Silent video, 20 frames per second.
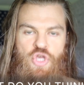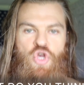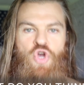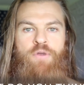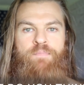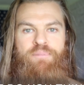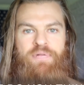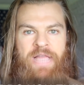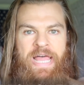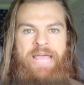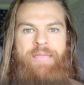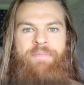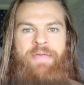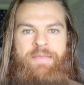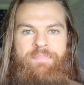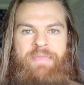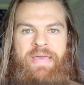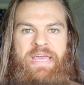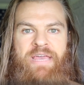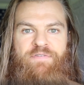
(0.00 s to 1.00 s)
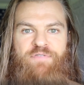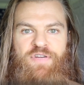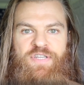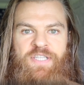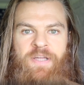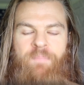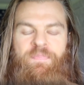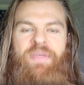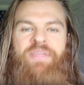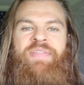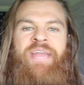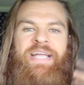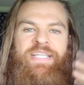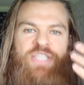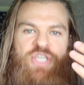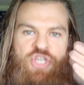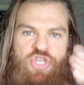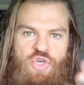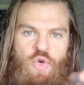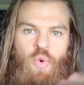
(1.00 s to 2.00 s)
You're blaming me for something
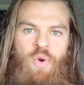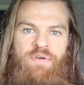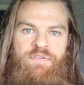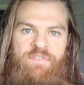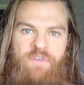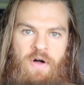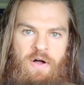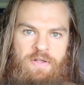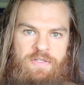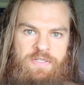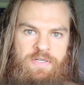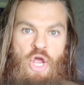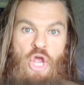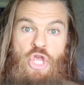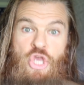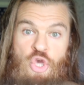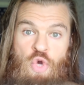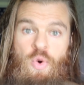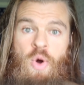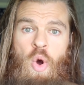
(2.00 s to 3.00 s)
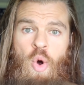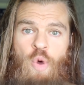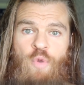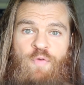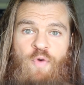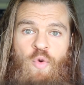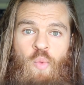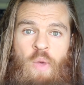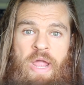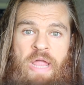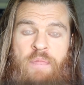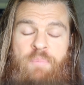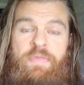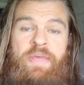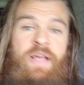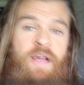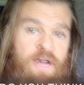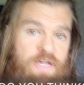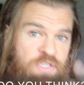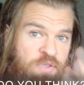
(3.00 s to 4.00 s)
that's your fault. You are overweight
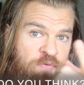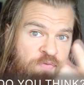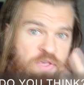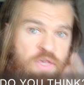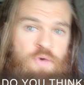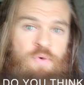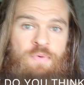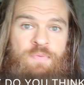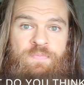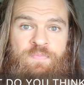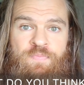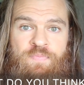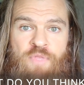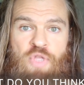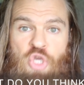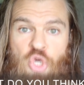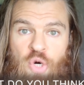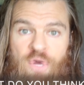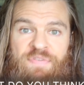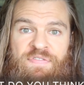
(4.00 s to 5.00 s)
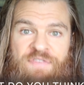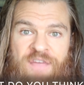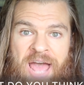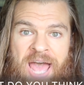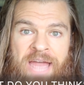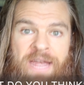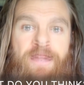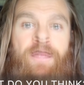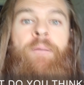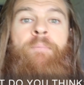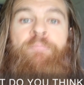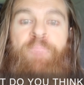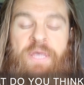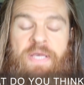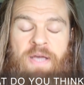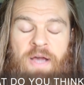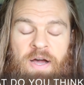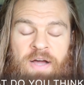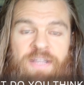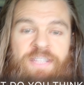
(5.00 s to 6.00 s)
because of you. You're fat
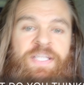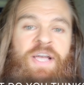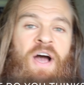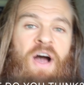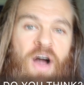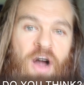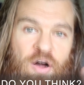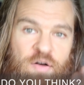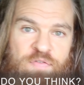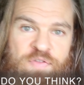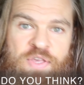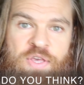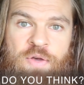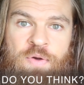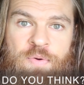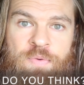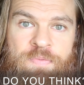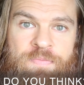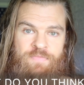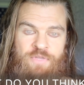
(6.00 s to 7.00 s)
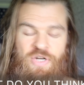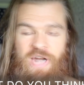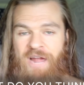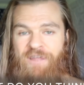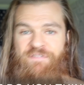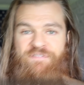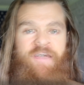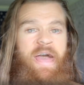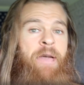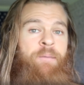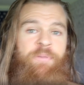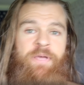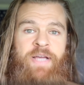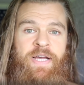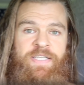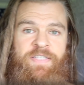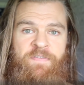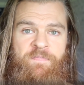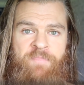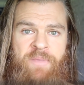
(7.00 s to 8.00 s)
because of you. You're not fat
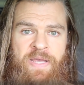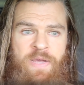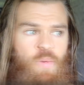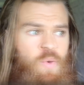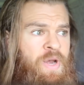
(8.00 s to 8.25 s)
because of me.